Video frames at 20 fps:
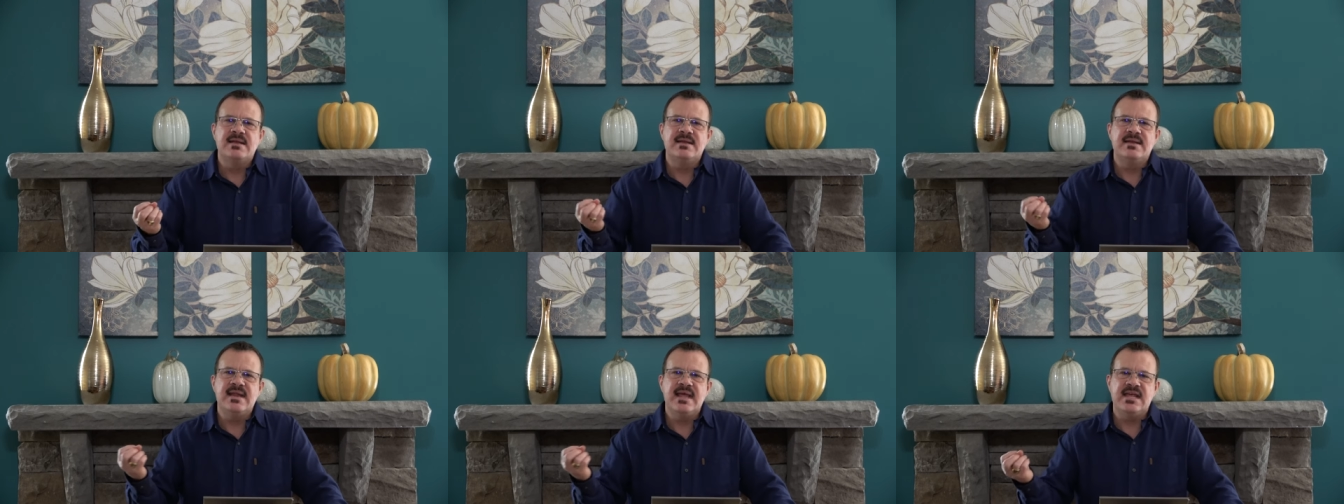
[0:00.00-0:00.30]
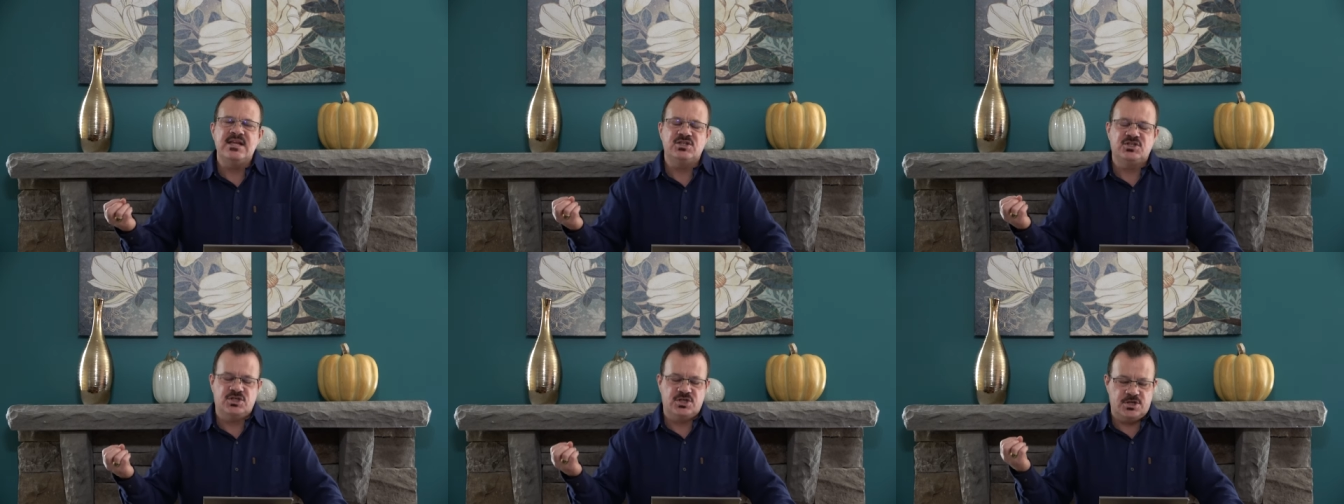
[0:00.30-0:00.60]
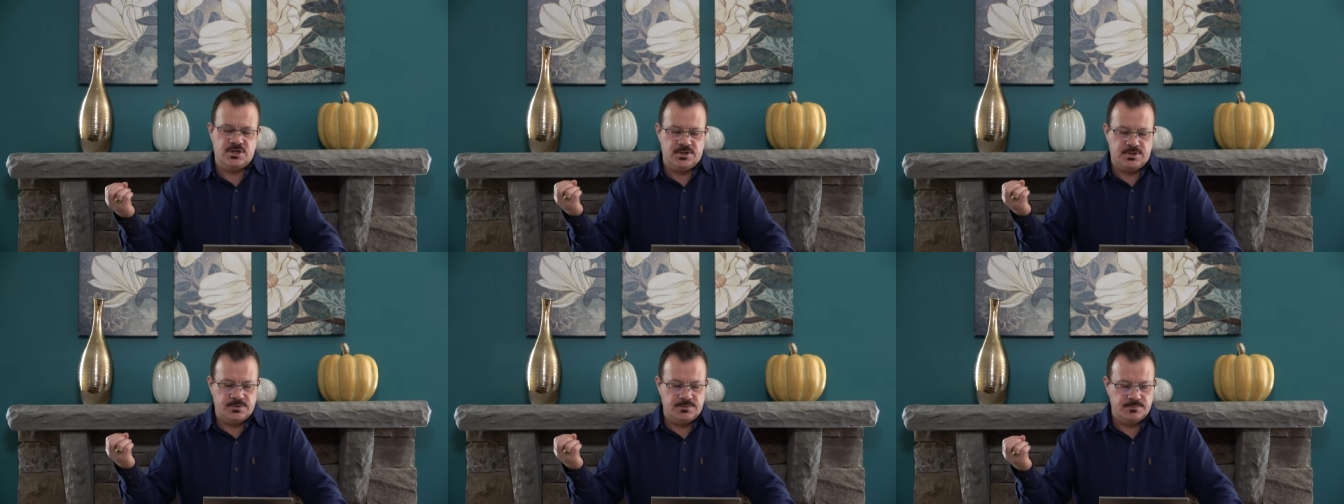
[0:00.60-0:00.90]

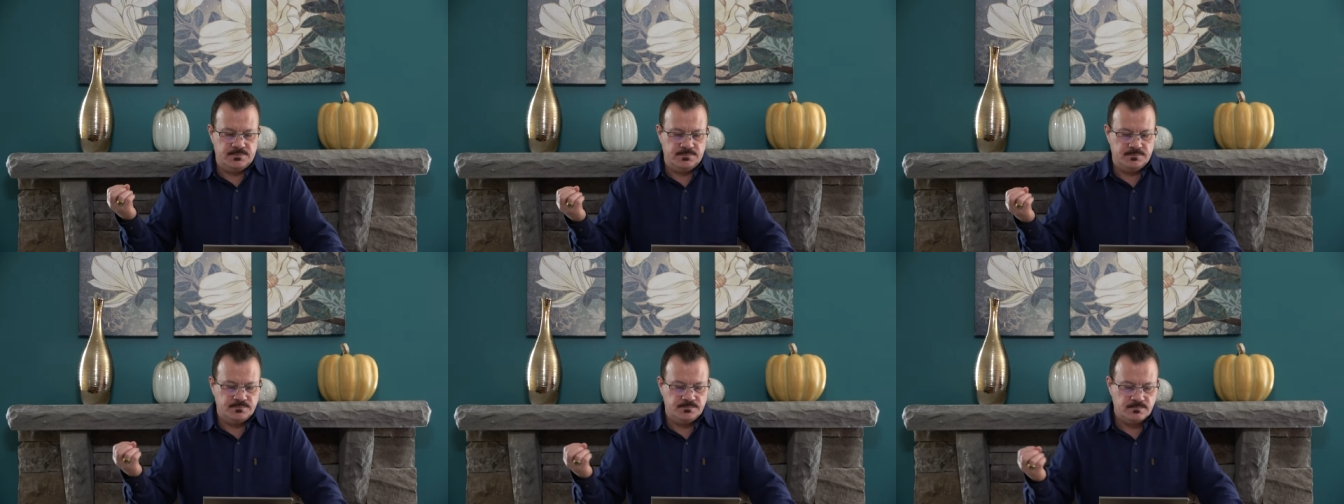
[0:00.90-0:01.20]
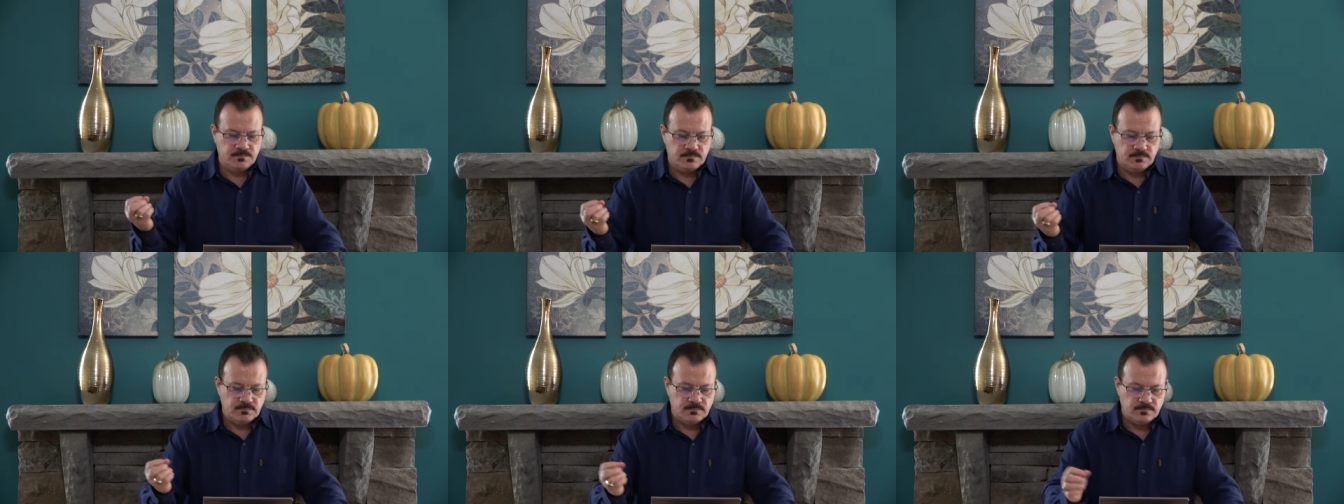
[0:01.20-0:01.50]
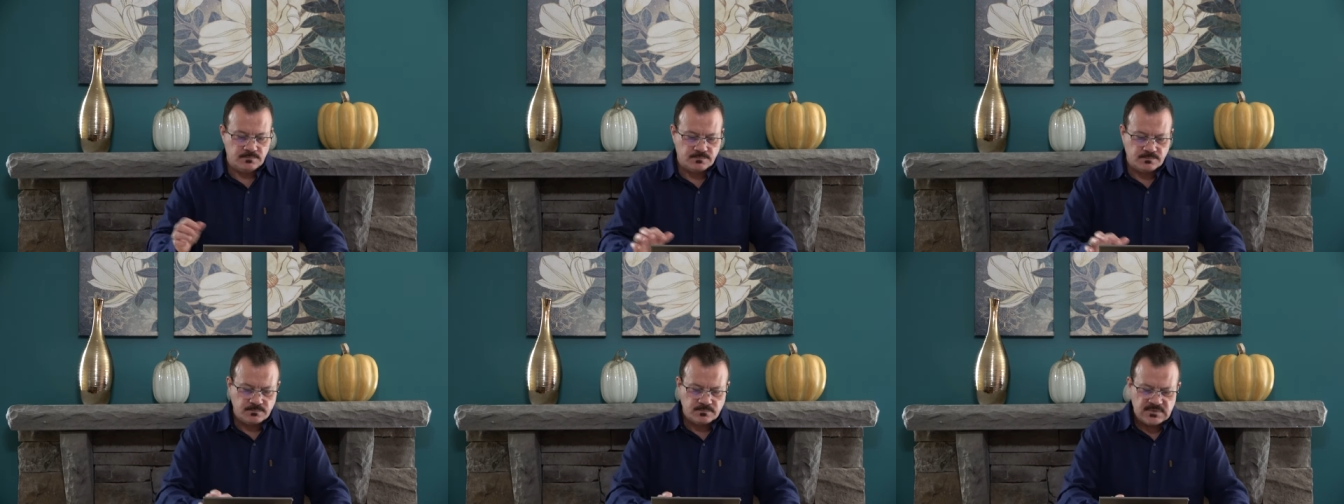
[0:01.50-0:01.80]
nature.
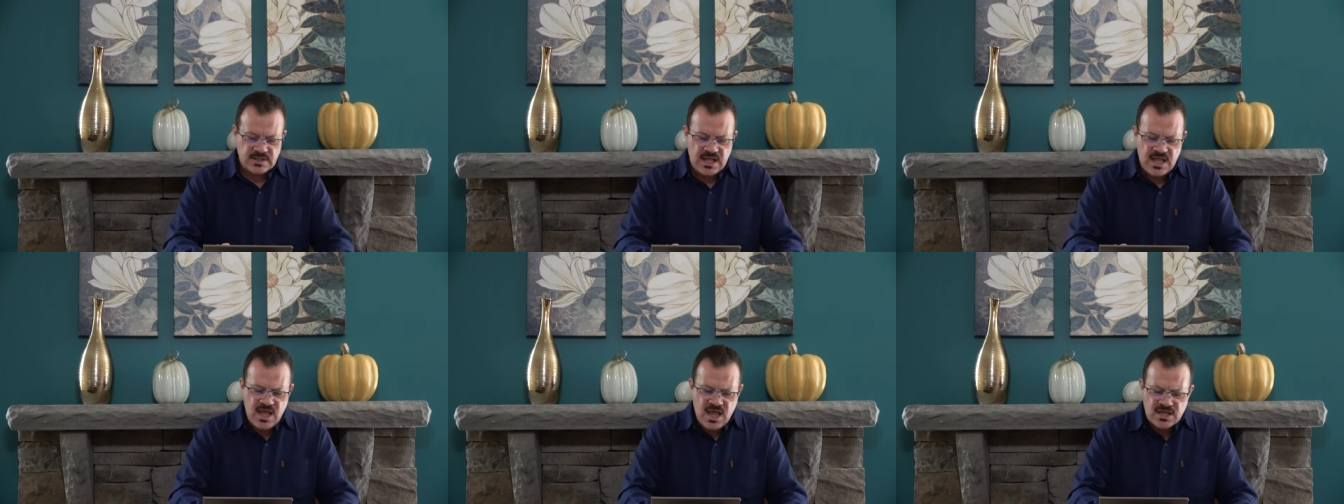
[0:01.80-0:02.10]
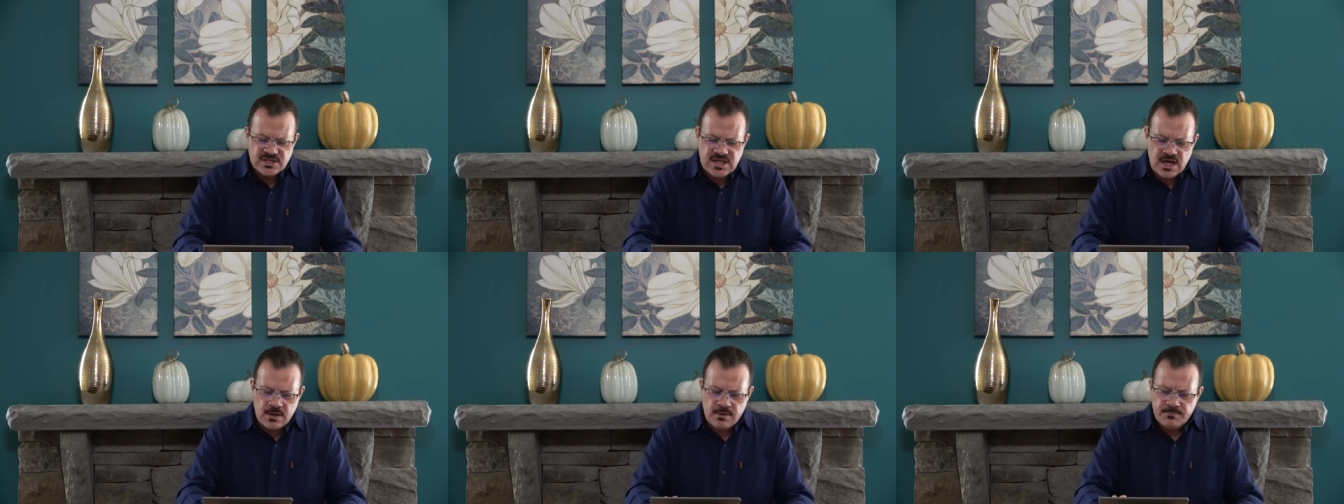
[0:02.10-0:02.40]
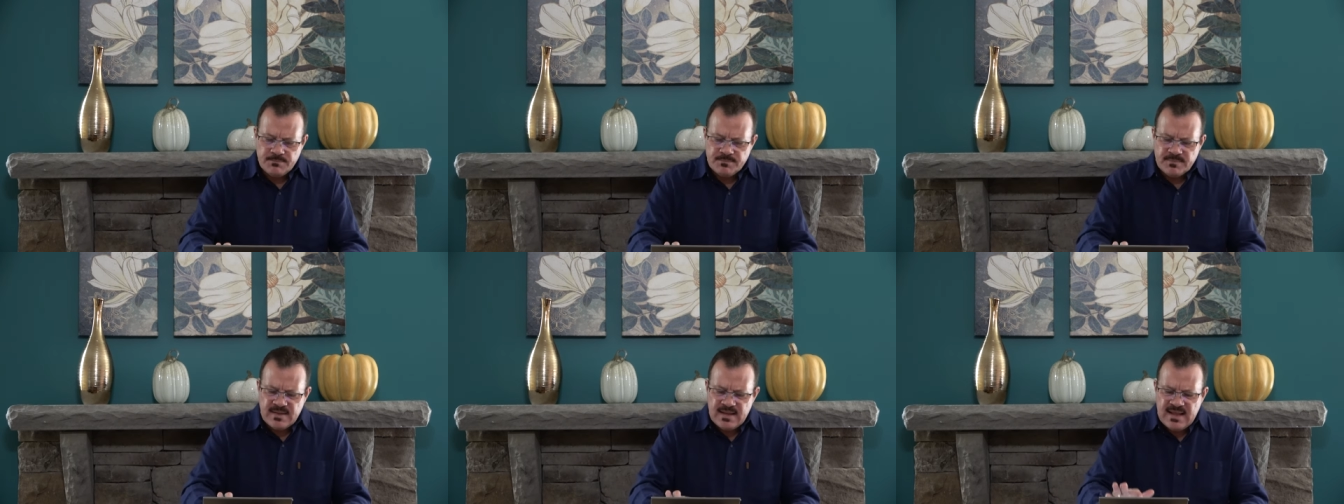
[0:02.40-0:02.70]

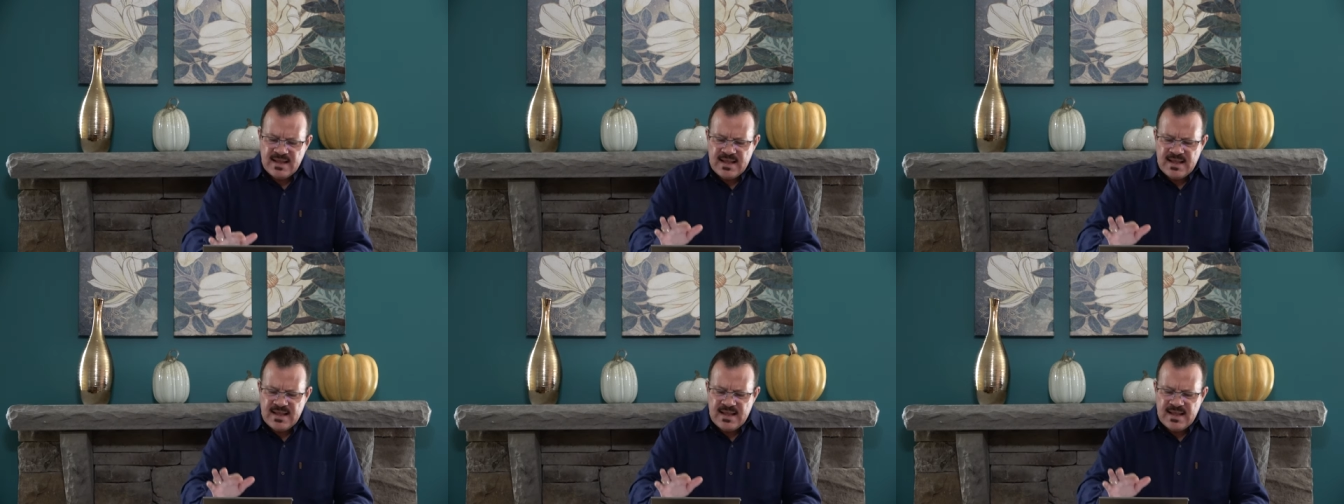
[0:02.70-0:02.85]
So